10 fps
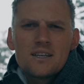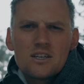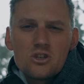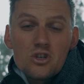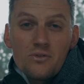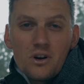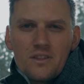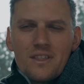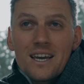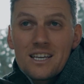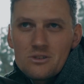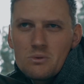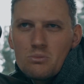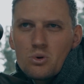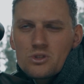I usually find that gets
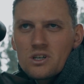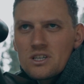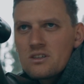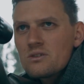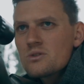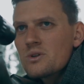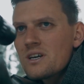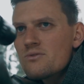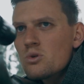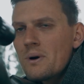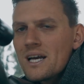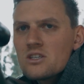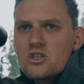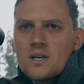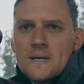me bore sighted onto an A4
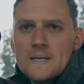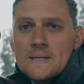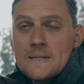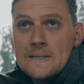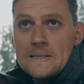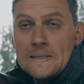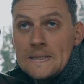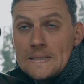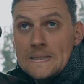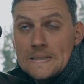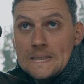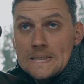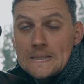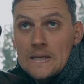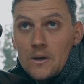page.
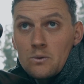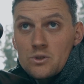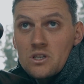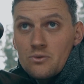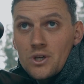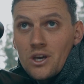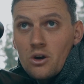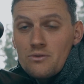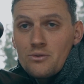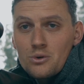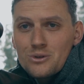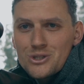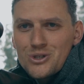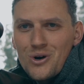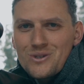So we'll see if we can go 4
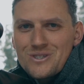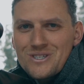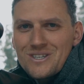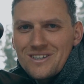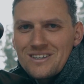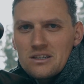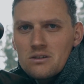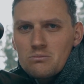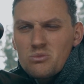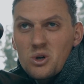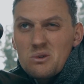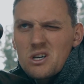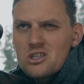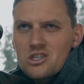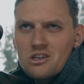shots to pretty
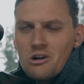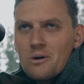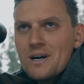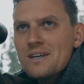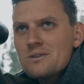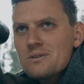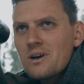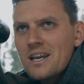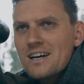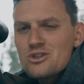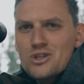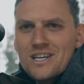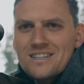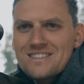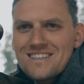much 0, at 100
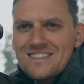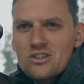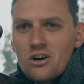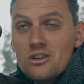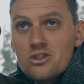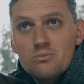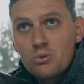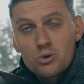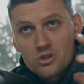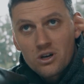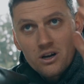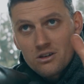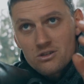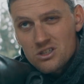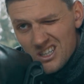yards. So I just bore sight. I
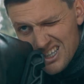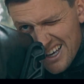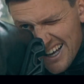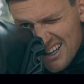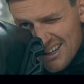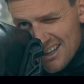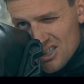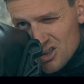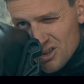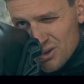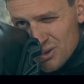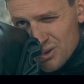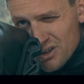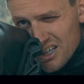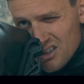don't use any electrical
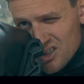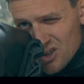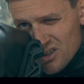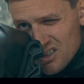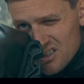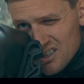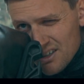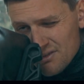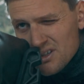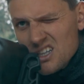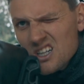or electronic stuff.